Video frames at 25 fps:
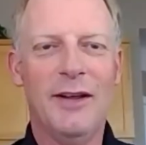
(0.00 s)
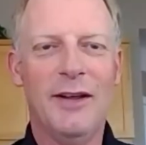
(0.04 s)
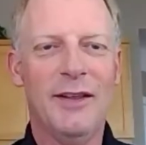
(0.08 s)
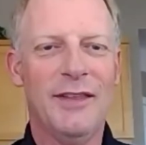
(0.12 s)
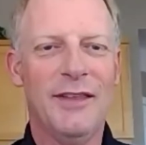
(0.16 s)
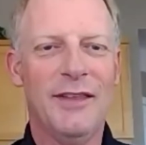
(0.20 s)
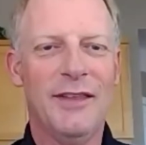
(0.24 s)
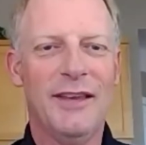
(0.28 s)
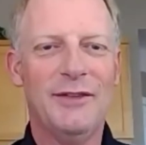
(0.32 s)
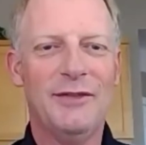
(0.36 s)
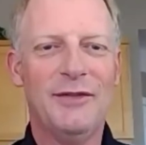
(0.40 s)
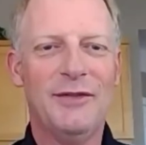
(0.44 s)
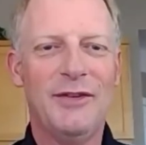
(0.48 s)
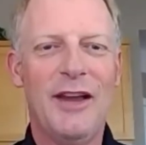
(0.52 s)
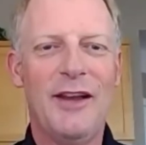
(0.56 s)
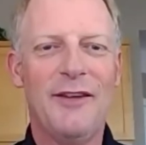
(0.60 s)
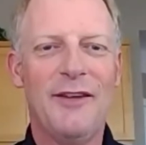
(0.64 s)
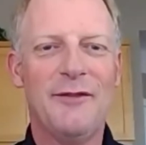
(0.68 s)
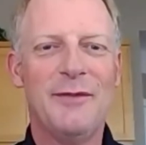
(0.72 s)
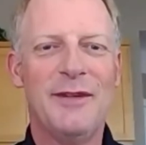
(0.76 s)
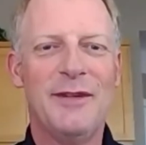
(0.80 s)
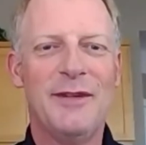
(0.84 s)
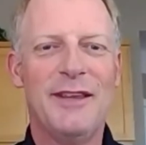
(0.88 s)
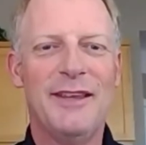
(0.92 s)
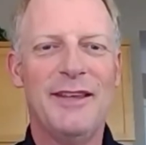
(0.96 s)
Thanks for
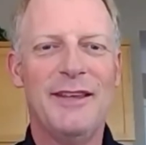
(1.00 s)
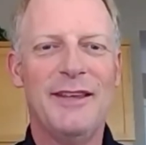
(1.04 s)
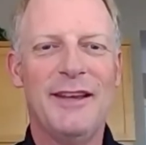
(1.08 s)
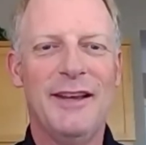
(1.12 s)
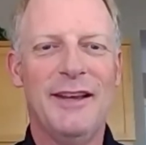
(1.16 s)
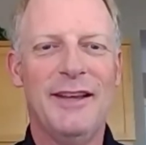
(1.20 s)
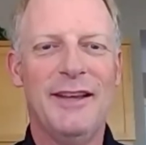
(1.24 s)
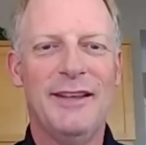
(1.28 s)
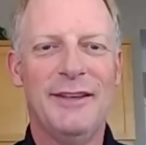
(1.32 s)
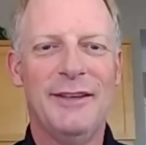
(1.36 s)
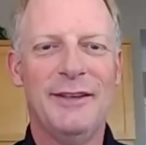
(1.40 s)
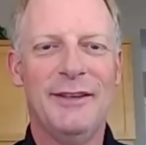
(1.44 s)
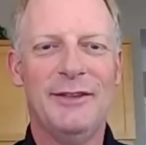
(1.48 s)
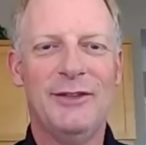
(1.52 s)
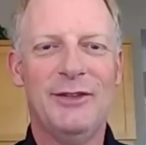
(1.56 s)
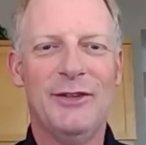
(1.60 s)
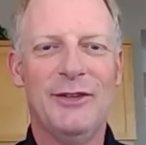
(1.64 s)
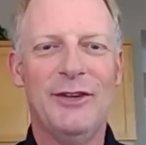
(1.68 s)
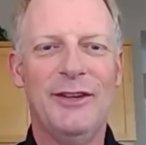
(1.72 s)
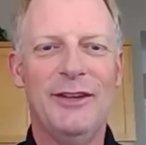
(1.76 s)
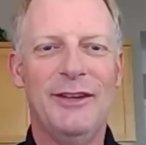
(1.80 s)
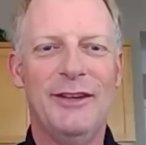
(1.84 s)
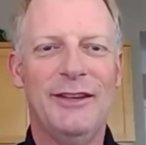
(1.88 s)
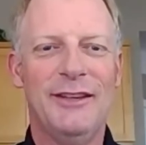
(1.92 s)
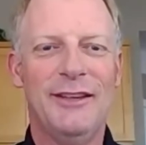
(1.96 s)
having me
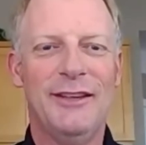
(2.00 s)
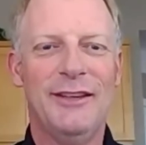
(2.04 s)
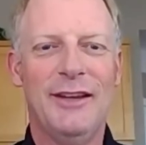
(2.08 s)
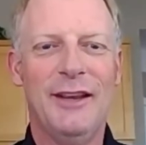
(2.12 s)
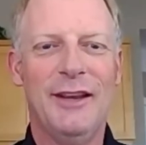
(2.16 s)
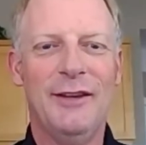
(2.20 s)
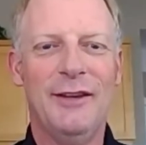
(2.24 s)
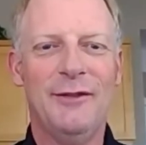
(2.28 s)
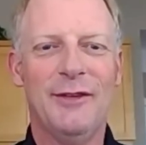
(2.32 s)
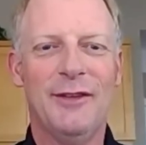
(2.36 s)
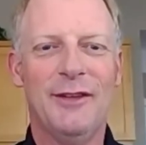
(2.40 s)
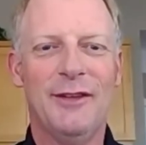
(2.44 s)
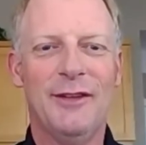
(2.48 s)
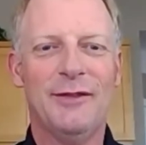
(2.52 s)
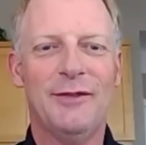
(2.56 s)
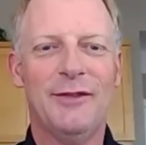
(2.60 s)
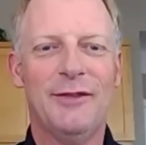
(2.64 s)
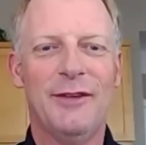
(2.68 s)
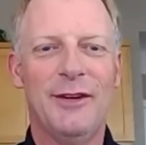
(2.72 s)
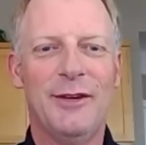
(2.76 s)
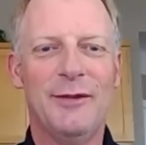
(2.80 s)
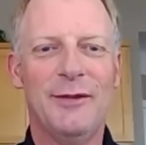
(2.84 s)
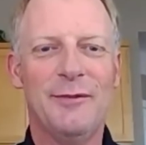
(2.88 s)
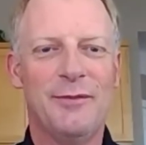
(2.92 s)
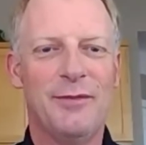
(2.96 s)
join you today for this
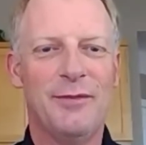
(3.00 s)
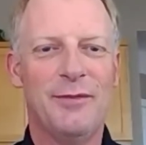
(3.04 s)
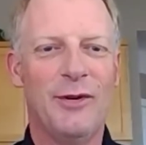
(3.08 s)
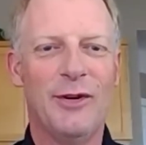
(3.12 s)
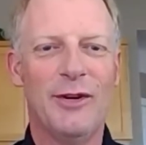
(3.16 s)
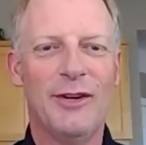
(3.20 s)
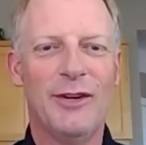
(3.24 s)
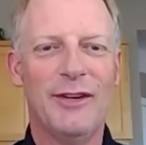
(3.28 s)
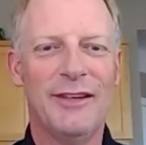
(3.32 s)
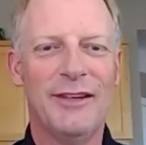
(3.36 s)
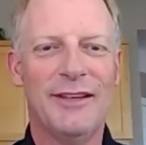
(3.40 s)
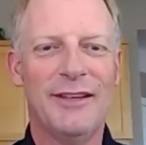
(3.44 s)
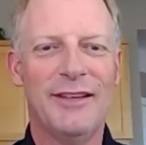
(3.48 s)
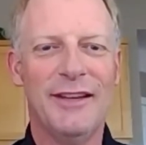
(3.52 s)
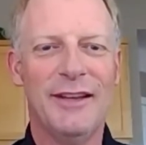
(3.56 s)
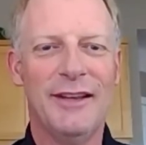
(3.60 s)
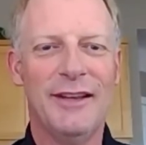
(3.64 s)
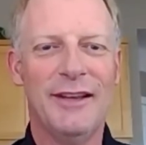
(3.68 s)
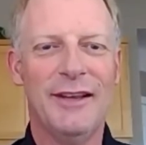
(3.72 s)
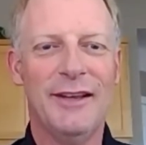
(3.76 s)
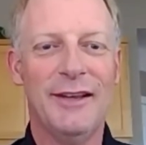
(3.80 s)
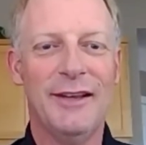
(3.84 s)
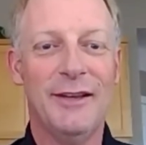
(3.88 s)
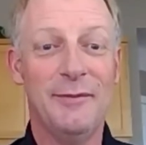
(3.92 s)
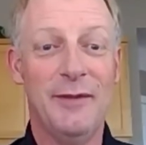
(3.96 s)
very important
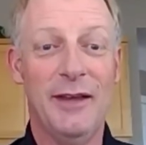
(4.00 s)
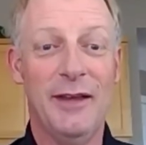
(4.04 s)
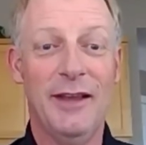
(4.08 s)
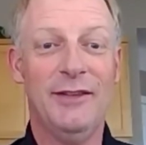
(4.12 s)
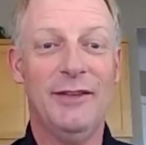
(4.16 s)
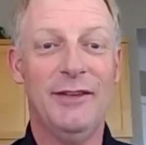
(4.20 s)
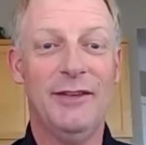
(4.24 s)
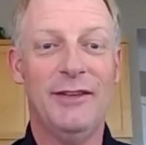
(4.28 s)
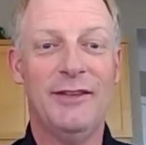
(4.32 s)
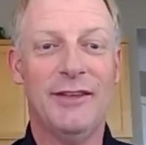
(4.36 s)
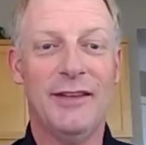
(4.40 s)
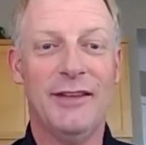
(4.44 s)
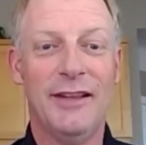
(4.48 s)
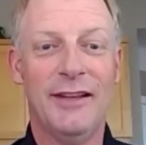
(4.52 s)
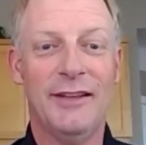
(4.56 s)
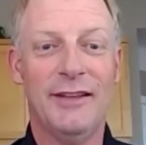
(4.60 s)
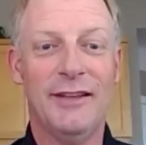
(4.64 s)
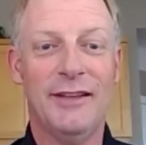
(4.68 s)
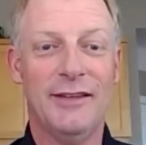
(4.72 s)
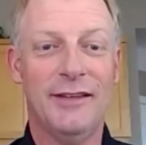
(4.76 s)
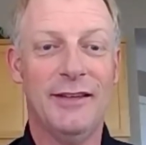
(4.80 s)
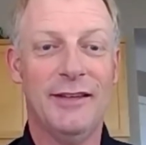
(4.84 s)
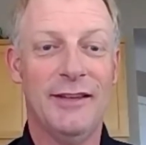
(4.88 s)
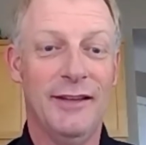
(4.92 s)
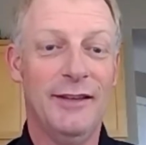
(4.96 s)
message
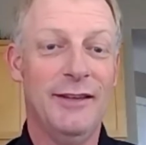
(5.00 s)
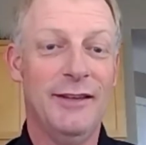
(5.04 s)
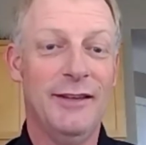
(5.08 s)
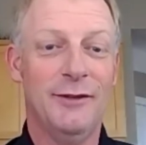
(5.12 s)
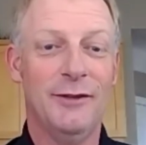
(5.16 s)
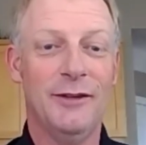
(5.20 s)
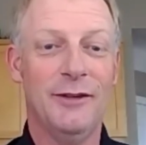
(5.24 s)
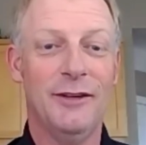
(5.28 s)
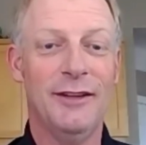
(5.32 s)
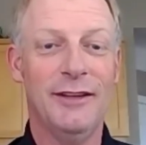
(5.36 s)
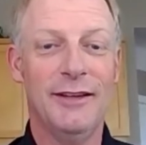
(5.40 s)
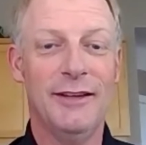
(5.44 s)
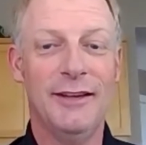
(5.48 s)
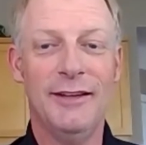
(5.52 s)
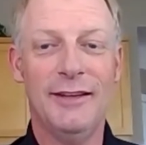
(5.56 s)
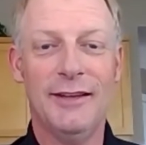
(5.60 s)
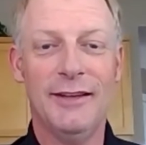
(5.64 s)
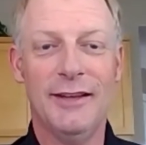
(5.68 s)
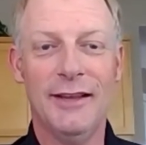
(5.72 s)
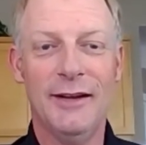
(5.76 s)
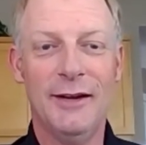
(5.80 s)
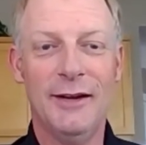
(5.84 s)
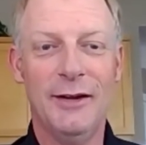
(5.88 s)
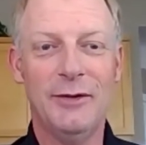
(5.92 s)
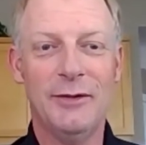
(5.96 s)
that you really need to
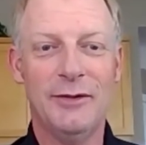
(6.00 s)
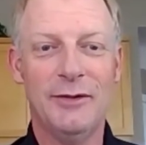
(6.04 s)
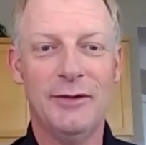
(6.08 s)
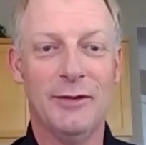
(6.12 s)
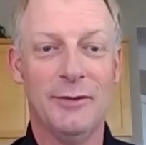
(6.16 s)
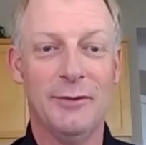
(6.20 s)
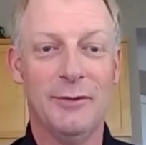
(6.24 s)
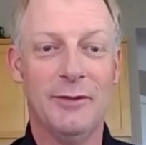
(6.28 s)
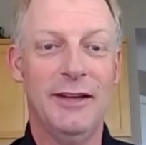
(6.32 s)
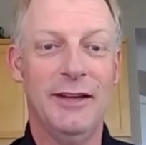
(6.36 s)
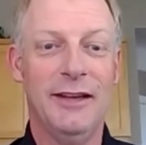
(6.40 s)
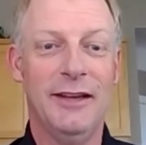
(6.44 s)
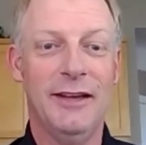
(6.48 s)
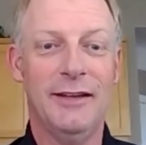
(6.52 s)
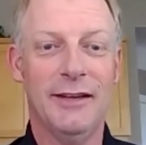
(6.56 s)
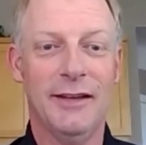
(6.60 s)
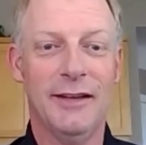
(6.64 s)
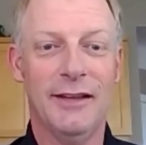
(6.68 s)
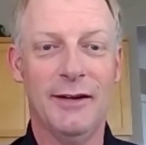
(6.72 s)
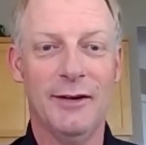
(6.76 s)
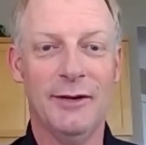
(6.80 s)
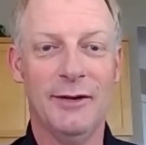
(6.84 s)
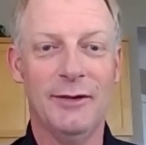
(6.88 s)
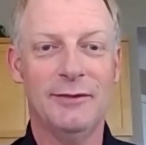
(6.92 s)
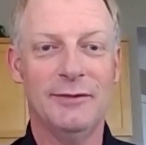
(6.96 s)
get out, or we need to
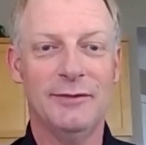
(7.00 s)
get out.